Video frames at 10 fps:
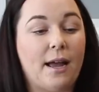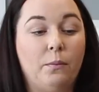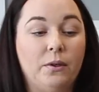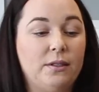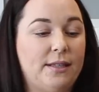
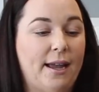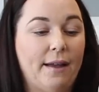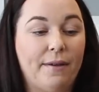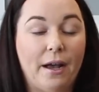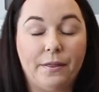I will say
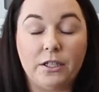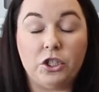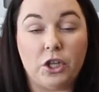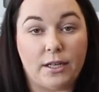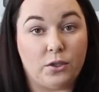I've had the
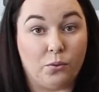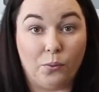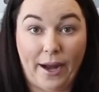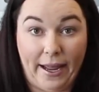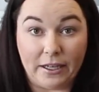Just
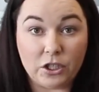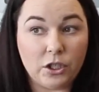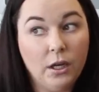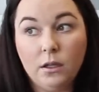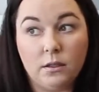Ranch.